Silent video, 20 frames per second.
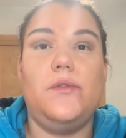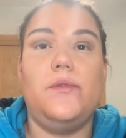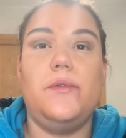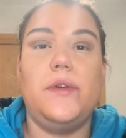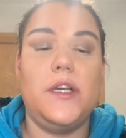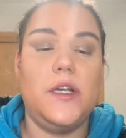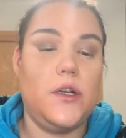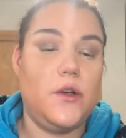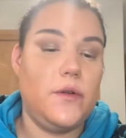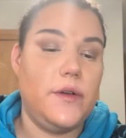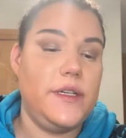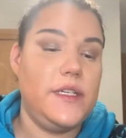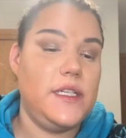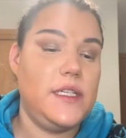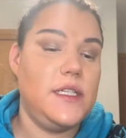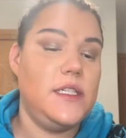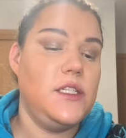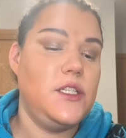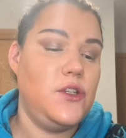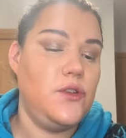we are going
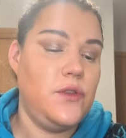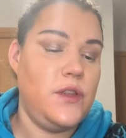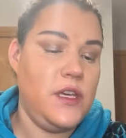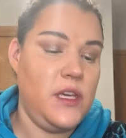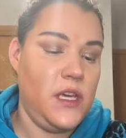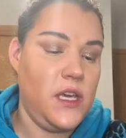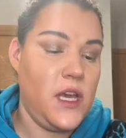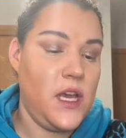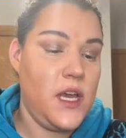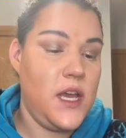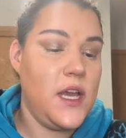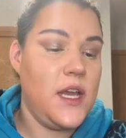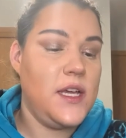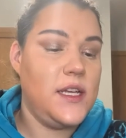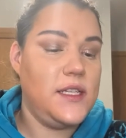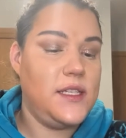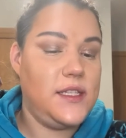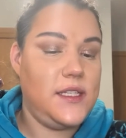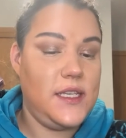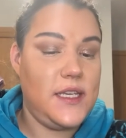into the
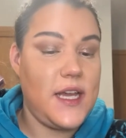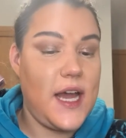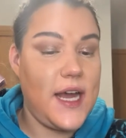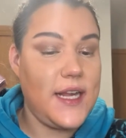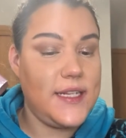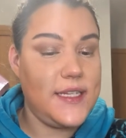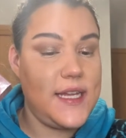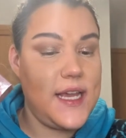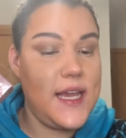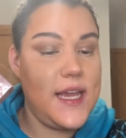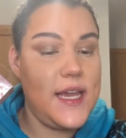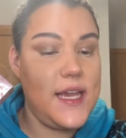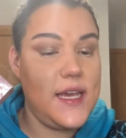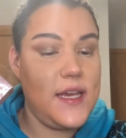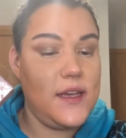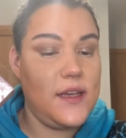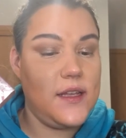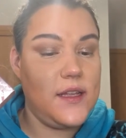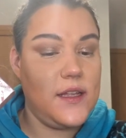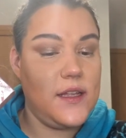Ciate